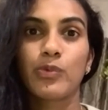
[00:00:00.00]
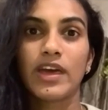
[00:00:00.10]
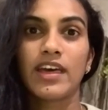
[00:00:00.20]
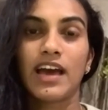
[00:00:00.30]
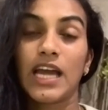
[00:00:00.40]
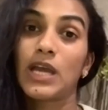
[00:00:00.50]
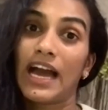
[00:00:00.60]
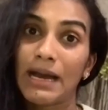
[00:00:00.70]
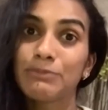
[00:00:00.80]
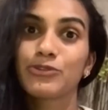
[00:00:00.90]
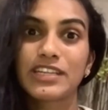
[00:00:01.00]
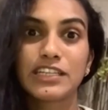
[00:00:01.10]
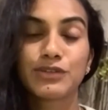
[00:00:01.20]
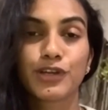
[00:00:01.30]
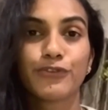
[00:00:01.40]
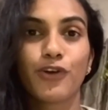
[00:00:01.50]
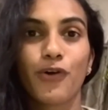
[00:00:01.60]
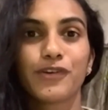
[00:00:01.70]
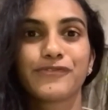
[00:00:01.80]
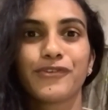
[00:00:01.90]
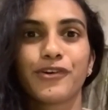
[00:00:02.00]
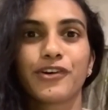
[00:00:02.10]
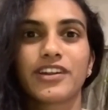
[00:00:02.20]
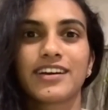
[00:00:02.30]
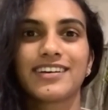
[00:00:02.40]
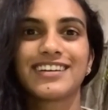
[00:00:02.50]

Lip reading: where I am really looking forward for